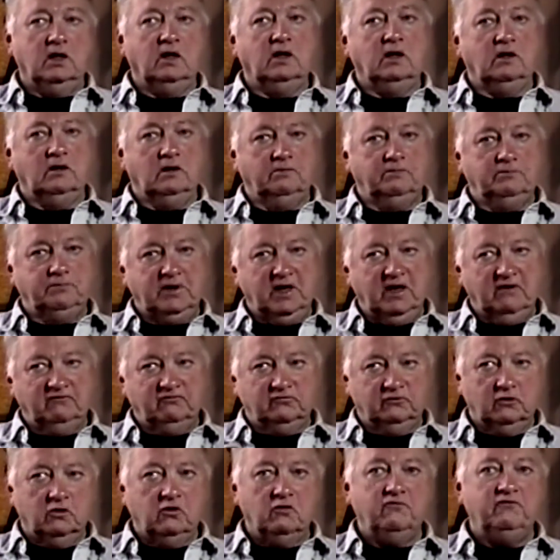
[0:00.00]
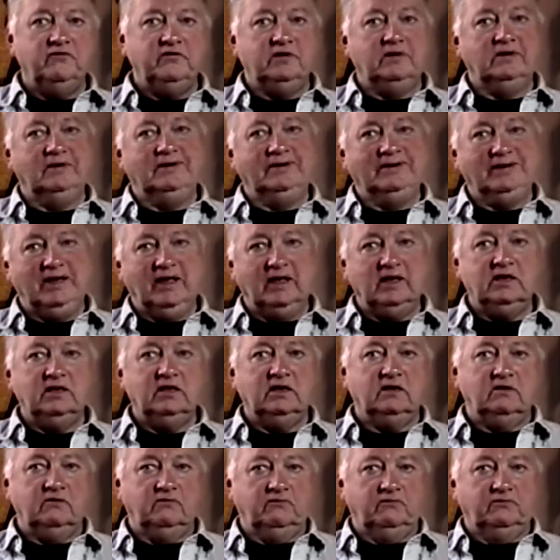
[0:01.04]
Pavlovian
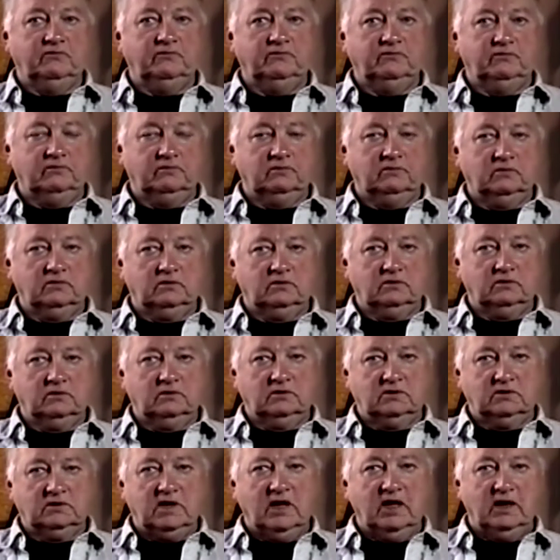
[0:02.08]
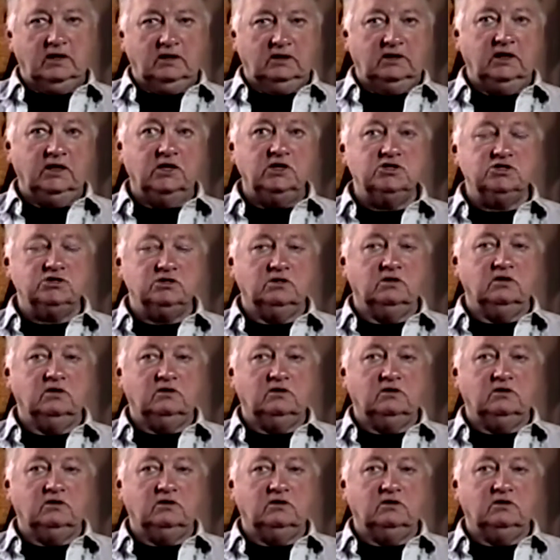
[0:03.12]
negative connotation